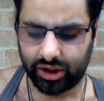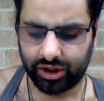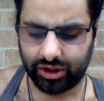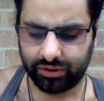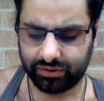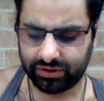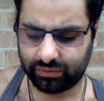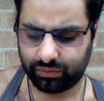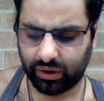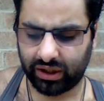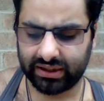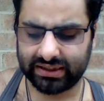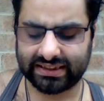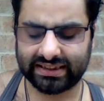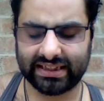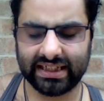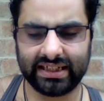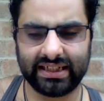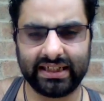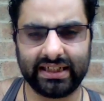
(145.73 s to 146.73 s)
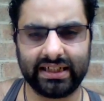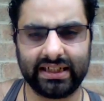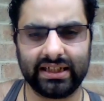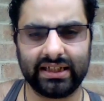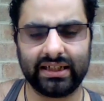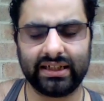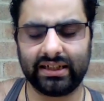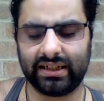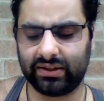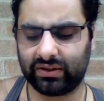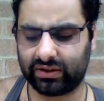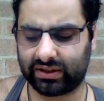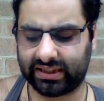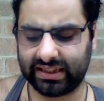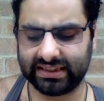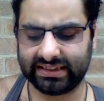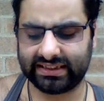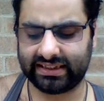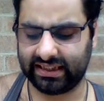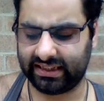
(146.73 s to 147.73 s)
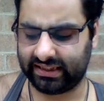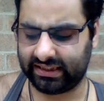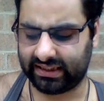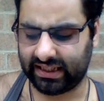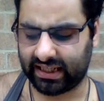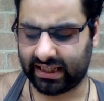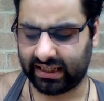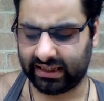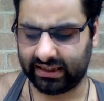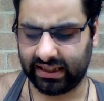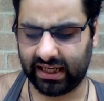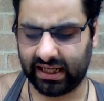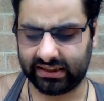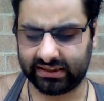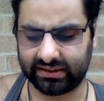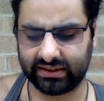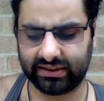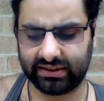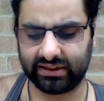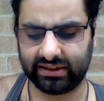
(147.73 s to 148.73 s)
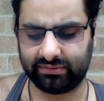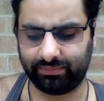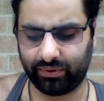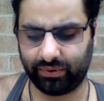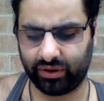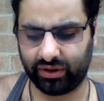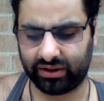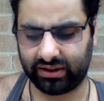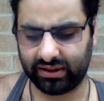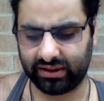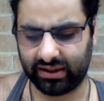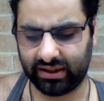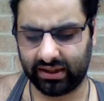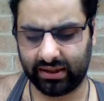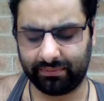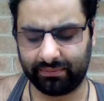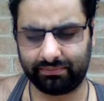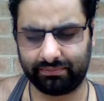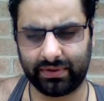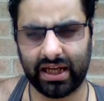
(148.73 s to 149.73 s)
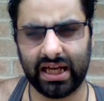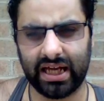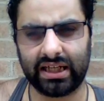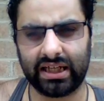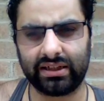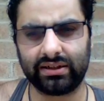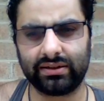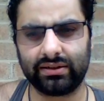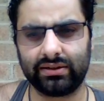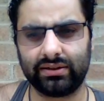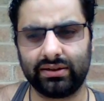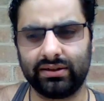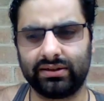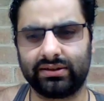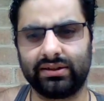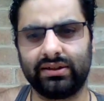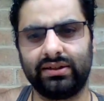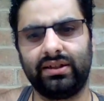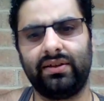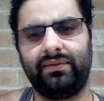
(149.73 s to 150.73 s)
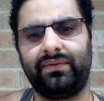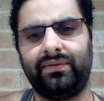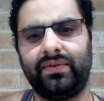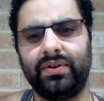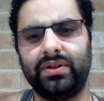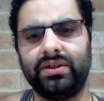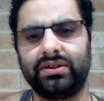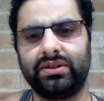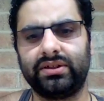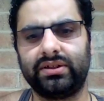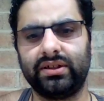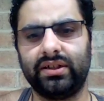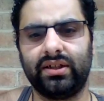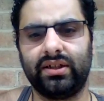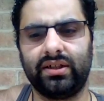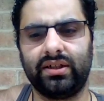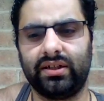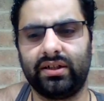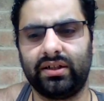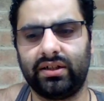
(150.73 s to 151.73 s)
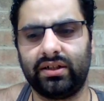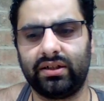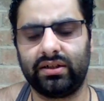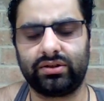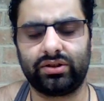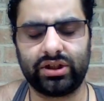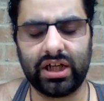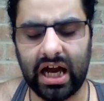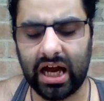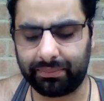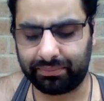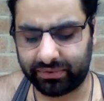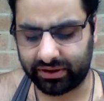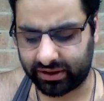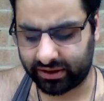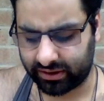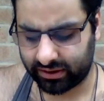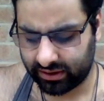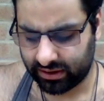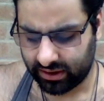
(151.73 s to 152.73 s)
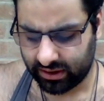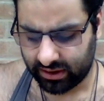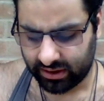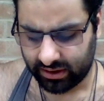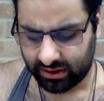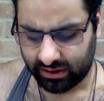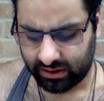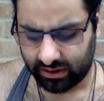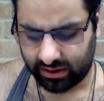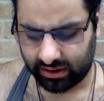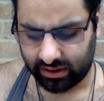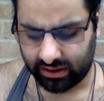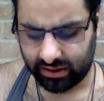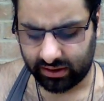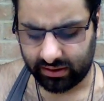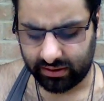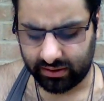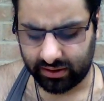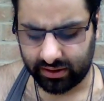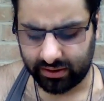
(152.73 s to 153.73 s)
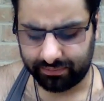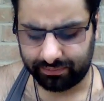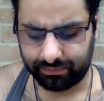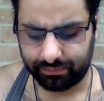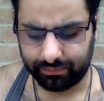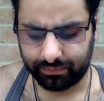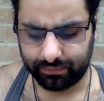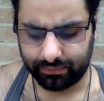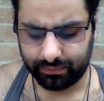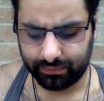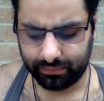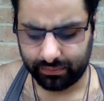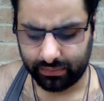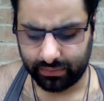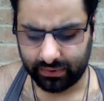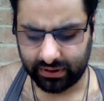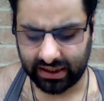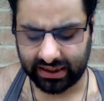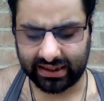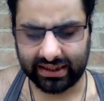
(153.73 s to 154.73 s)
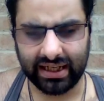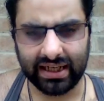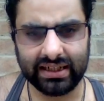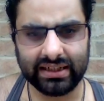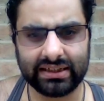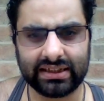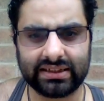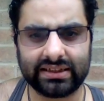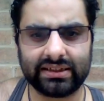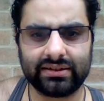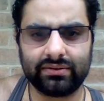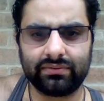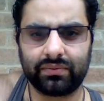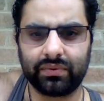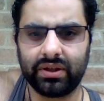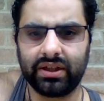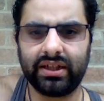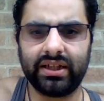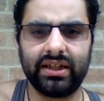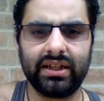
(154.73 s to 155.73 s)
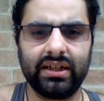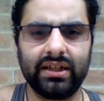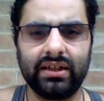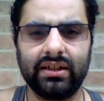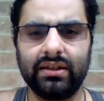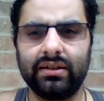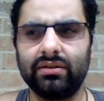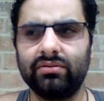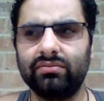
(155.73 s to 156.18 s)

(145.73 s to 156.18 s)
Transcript: There was one study or case study that I liked in this book that is in the first chapter. The case really,